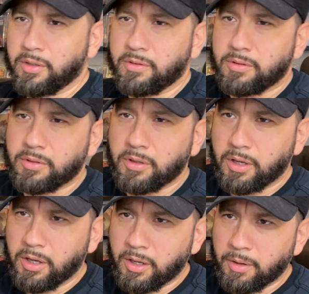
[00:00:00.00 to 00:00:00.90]
is.
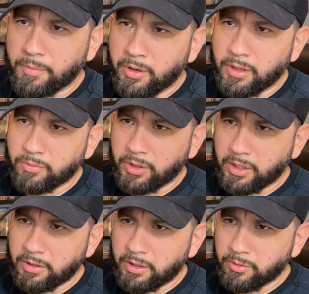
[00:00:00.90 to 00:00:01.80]
All right, we got
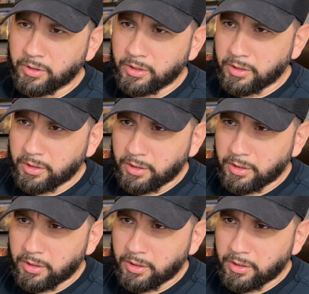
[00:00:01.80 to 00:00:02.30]
another one.